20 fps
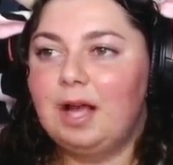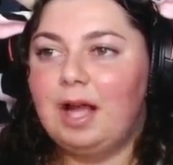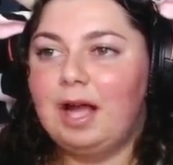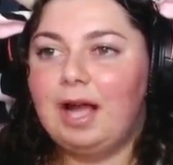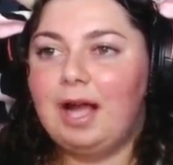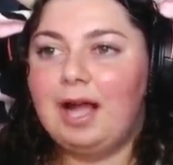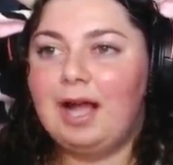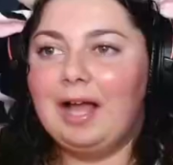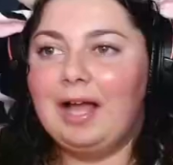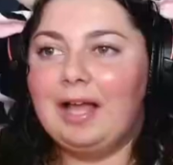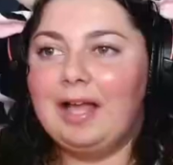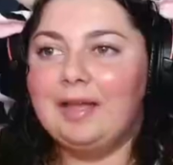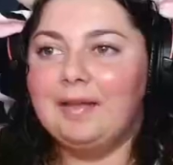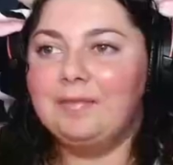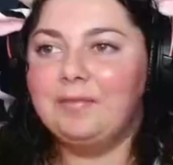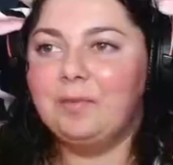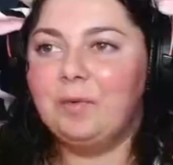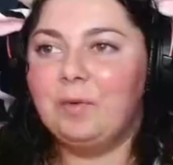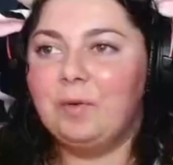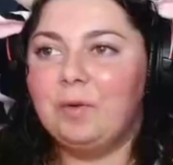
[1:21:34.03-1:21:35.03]

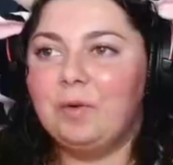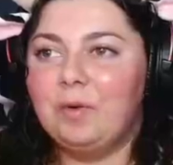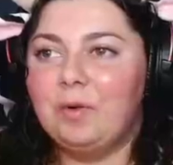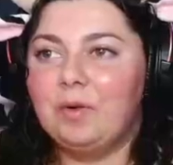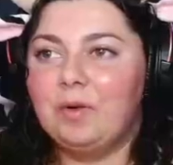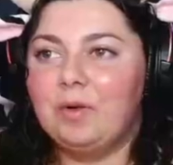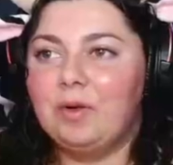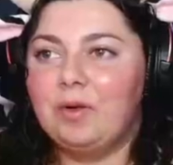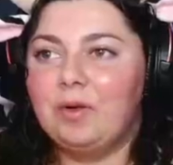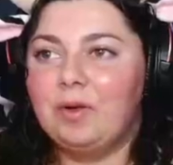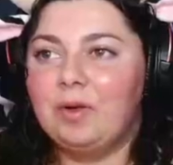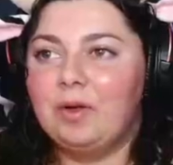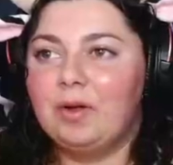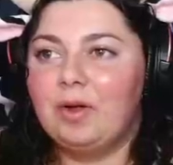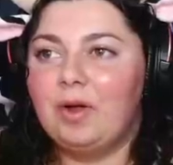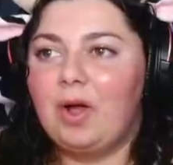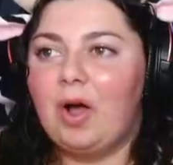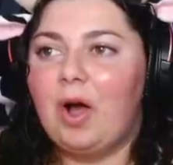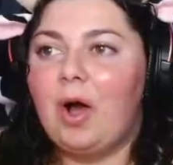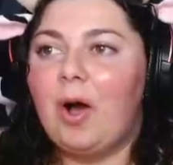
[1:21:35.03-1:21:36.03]
I'm.
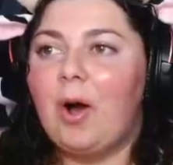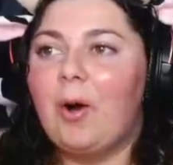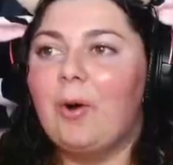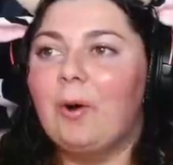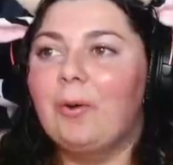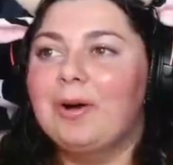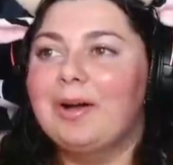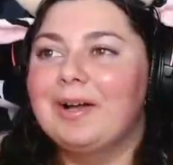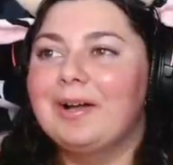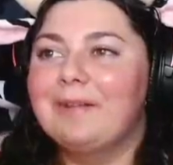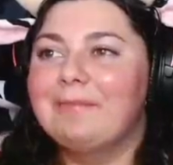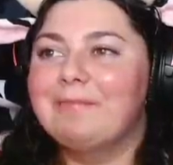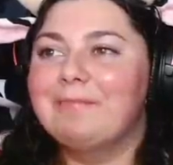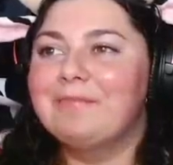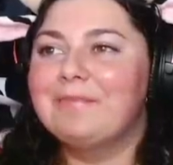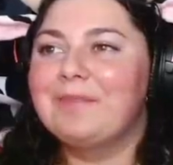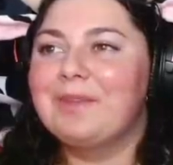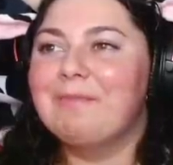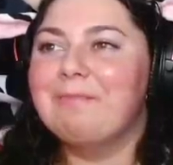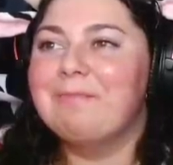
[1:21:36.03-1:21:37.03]
Oh,
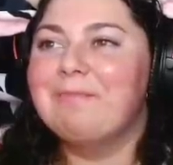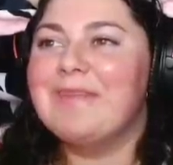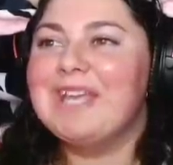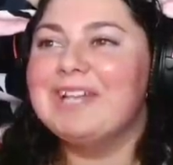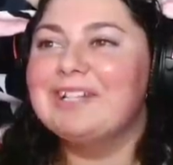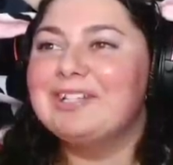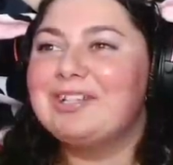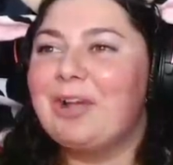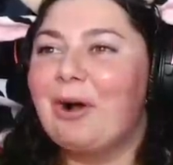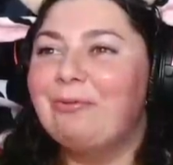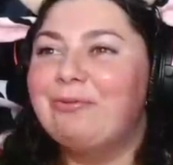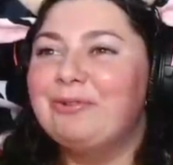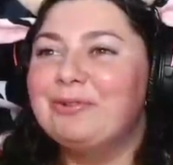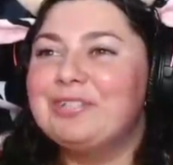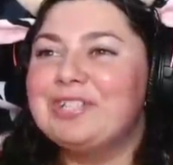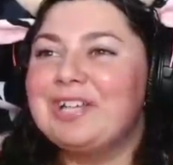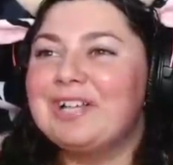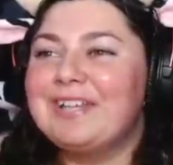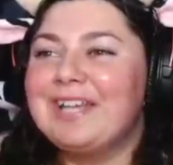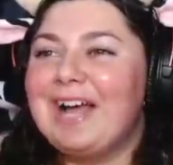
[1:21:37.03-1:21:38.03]
me and Tofu
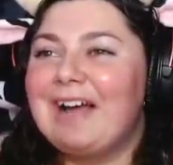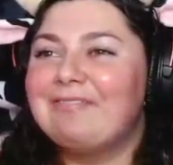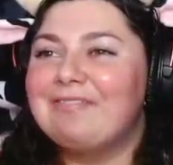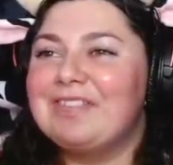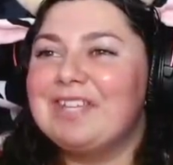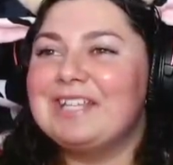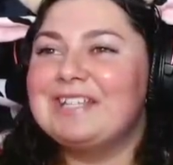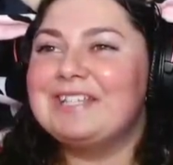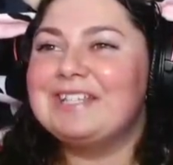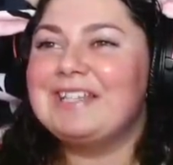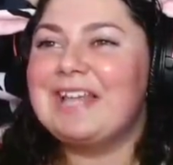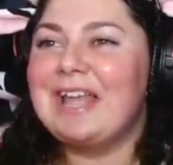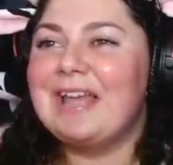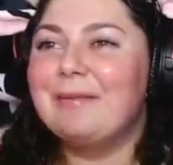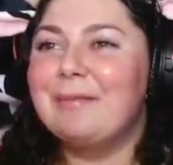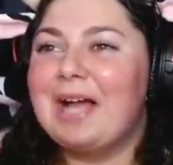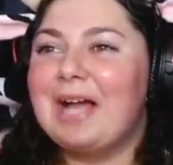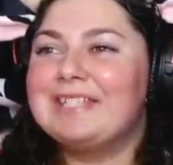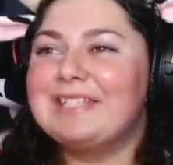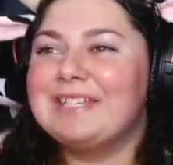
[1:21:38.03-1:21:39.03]
Jelly have the
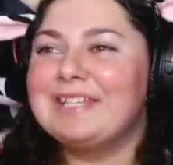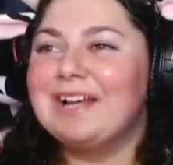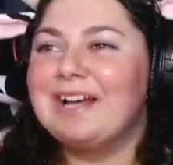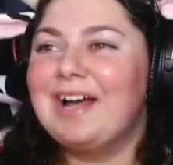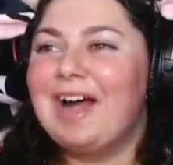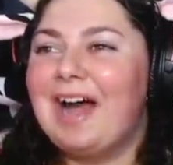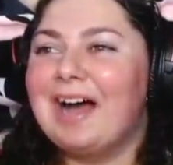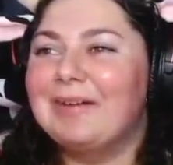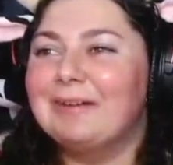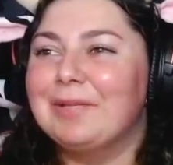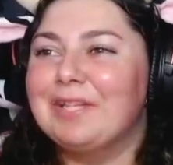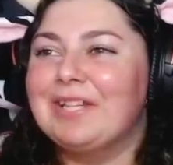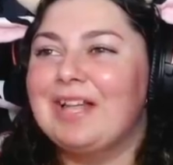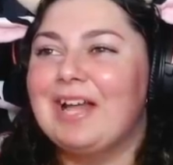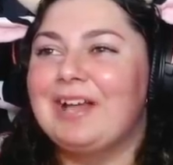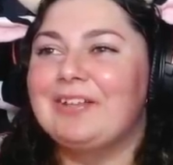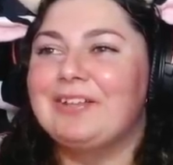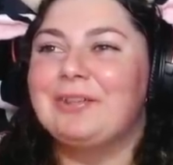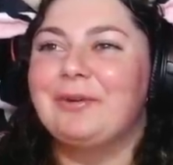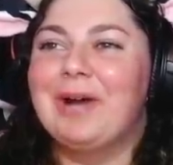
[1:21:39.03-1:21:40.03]
same idea. I'm gonna
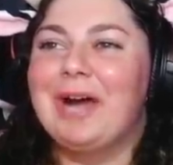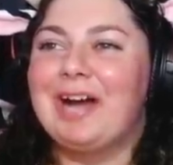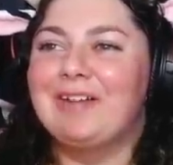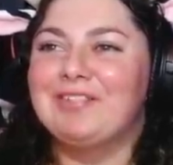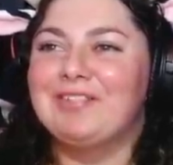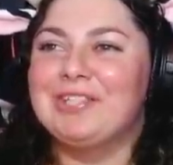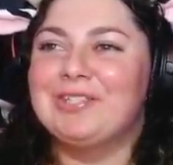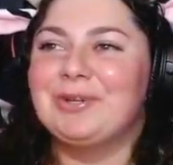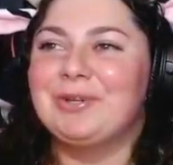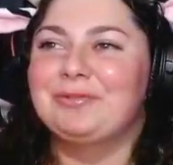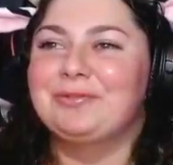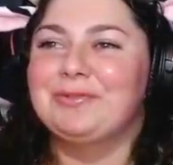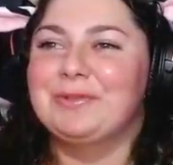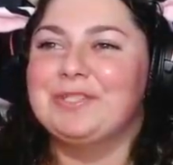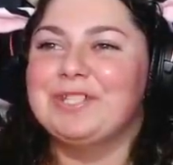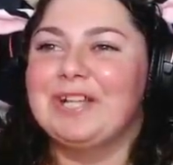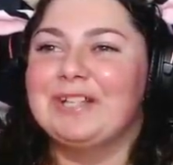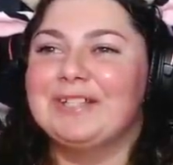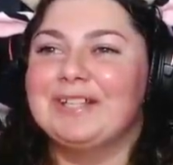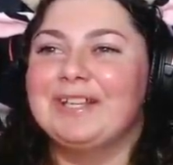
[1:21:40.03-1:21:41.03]
let you have it, Tofu
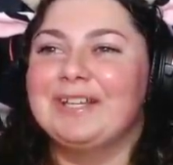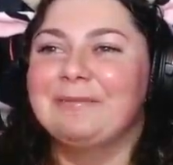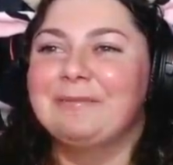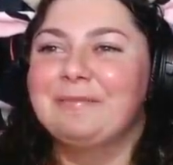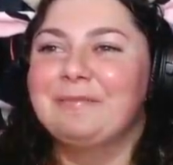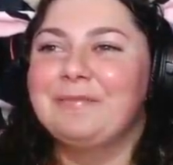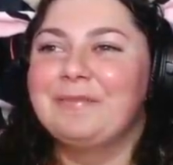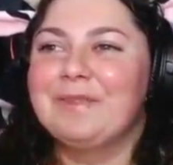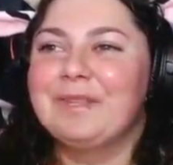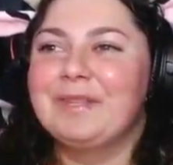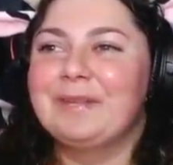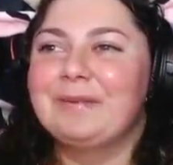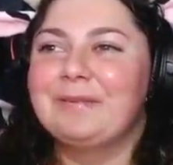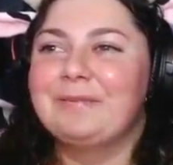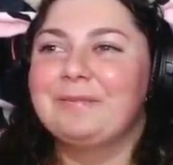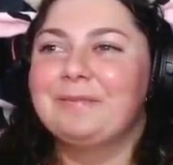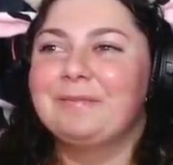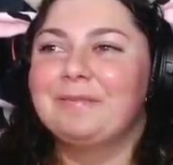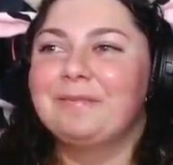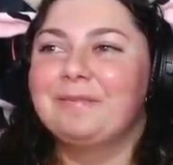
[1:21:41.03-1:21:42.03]
Jelly.
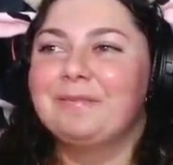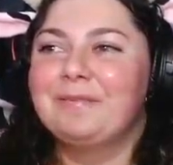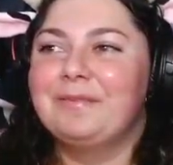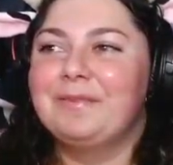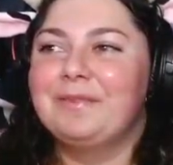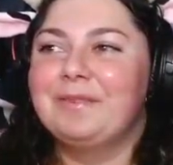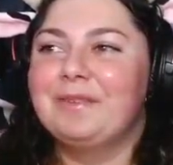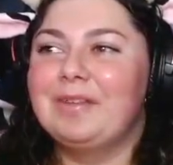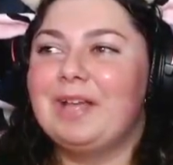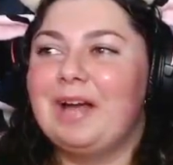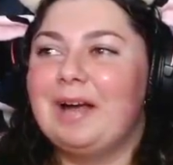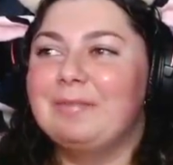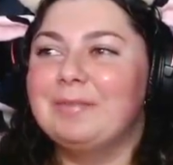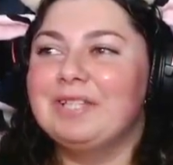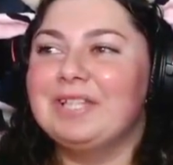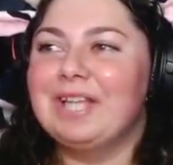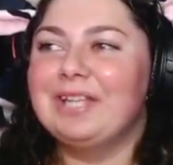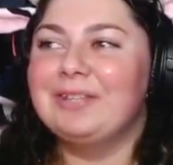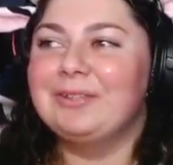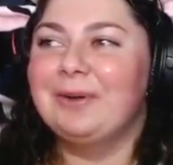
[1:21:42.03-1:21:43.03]
I'm
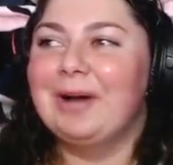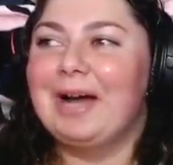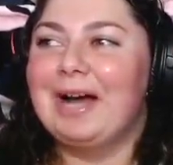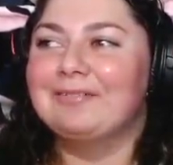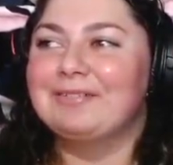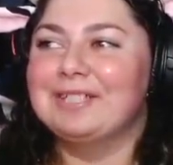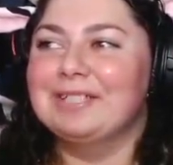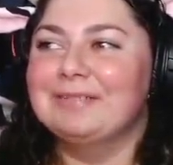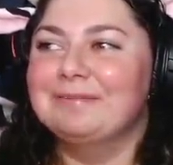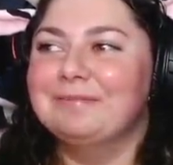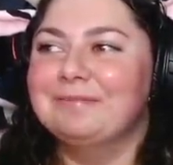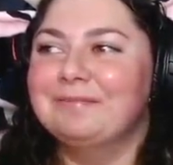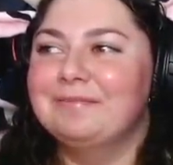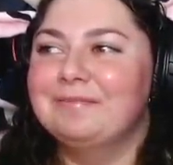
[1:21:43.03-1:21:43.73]
gonna let you have it.